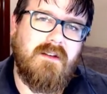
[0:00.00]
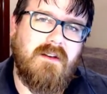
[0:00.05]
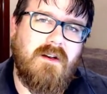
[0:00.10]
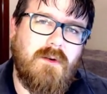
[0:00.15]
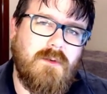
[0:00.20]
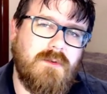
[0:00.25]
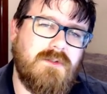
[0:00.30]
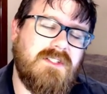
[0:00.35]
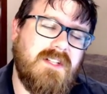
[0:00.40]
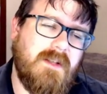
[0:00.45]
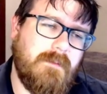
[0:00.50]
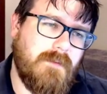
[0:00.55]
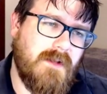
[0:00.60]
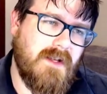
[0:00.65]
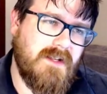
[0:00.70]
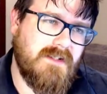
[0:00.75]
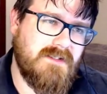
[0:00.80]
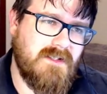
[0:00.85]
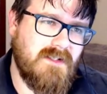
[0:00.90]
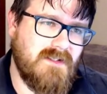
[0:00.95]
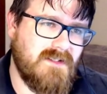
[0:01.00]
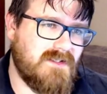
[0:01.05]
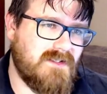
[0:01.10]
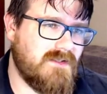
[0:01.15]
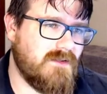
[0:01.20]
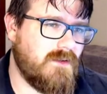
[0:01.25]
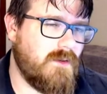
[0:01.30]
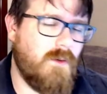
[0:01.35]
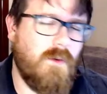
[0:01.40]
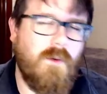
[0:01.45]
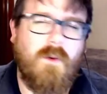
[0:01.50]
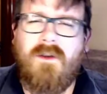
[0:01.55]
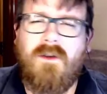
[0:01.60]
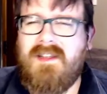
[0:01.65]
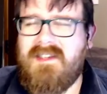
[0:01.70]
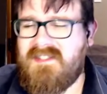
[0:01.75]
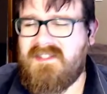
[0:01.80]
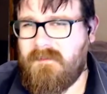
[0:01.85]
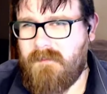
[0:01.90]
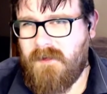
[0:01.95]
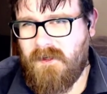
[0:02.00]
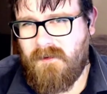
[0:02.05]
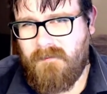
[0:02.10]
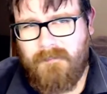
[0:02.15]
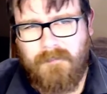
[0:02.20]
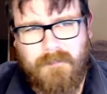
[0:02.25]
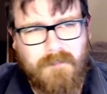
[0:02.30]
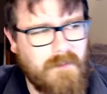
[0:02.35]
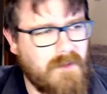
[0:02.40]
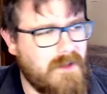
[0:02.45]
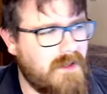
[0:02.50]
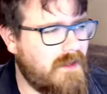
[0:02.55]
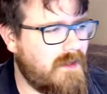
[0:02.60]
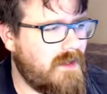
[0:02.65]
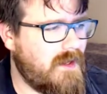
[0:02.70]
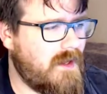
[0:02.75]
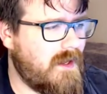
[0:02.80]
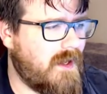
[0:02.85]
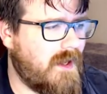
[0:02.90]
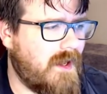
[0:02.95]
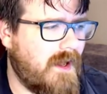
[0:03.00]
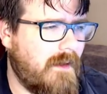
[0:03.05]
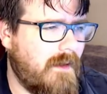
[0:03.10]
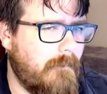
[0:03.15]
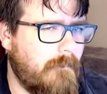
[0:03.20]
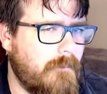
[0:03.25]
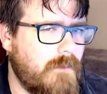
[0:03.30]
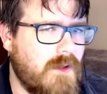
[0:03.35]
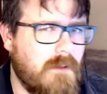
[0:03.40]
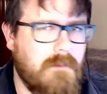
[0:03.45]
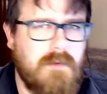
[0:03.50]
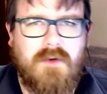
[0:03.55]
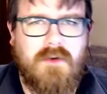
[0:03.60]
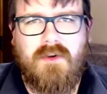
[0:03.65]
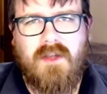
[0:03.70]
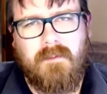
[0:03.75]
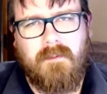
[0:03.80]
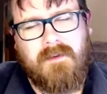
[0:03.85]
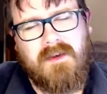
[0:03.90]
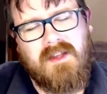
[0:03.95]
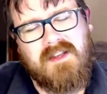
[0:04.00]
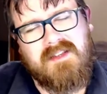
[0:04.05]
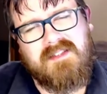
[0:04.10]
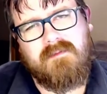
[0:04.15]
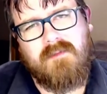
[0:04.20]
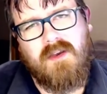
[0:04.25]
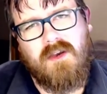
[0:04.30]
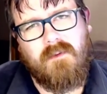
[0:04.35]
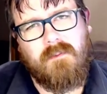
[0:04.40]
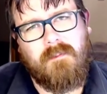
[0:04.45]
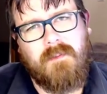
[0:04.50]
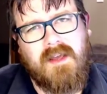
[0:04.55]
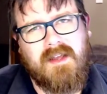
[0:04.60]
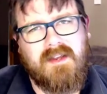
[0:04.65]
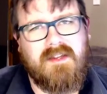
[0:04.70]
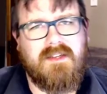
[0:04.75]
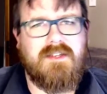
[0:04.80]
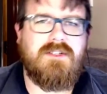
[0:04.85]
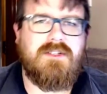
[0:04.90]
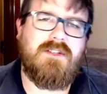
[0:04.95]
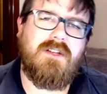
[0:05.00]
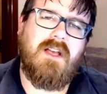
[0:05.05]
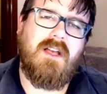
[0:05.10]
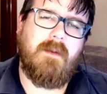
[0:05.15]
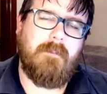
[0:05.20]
old templates, it's all XML. Um, you build up an XML package, uh,